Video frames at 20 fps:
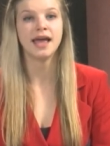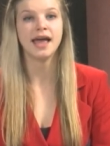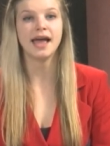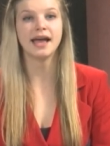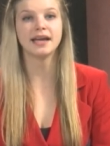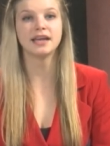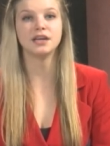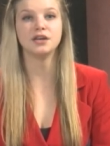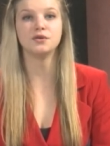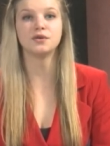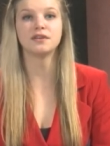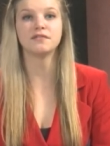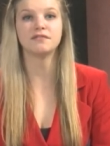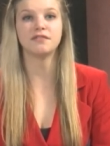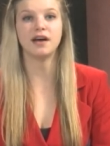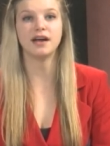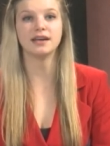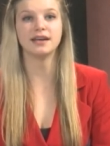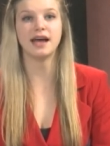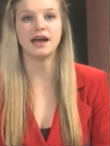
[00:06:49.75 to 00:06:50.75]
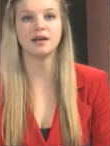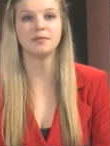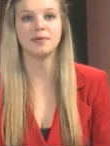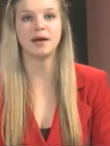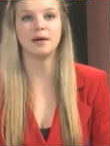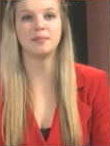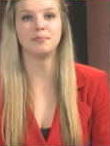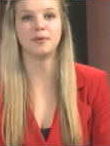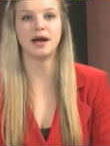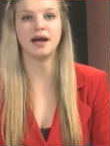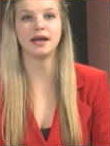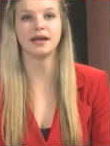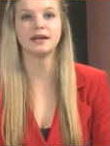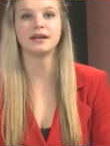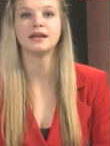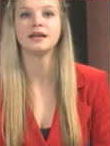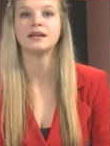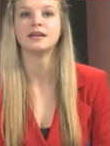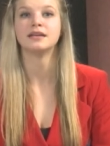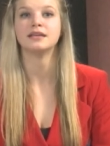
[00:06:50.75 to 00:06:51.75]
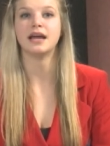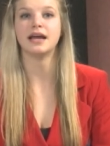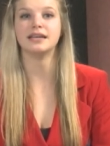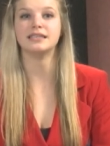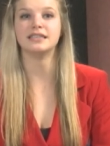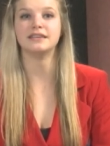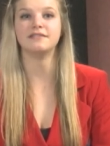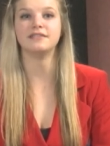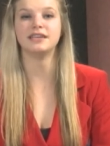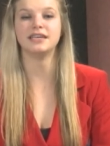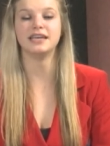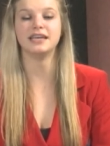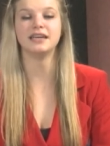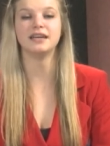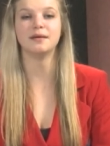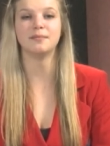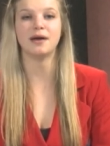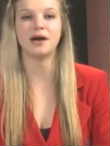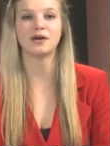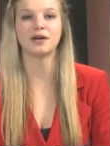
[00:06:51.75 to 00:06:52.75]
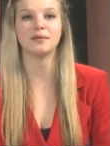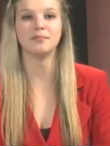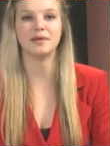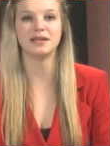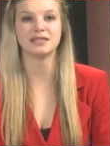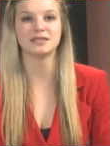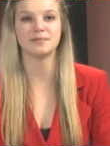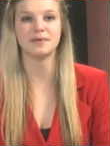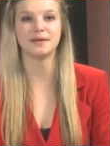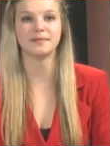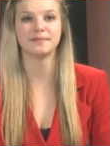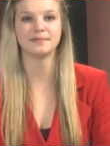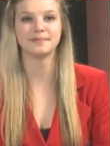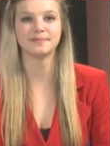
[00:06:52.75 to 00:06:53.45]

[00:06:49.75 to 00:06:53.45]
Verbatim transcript: and you can find out about buying a DVD about commencement.